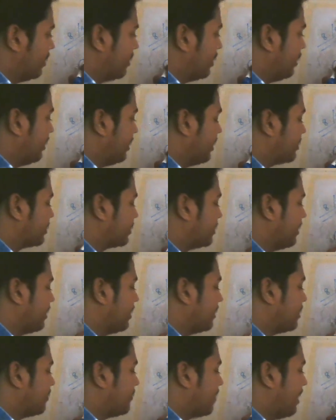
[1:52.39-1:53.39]
Let's
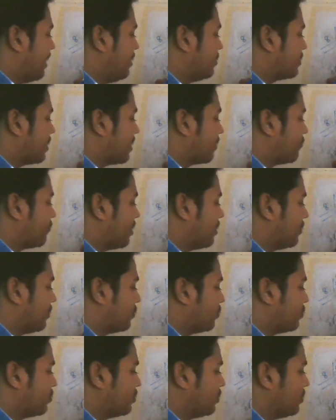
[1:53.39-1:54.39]
say the values are 1
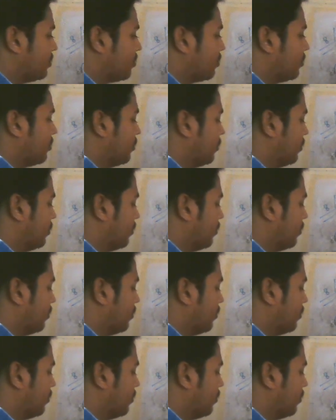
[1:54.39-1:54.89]
2 0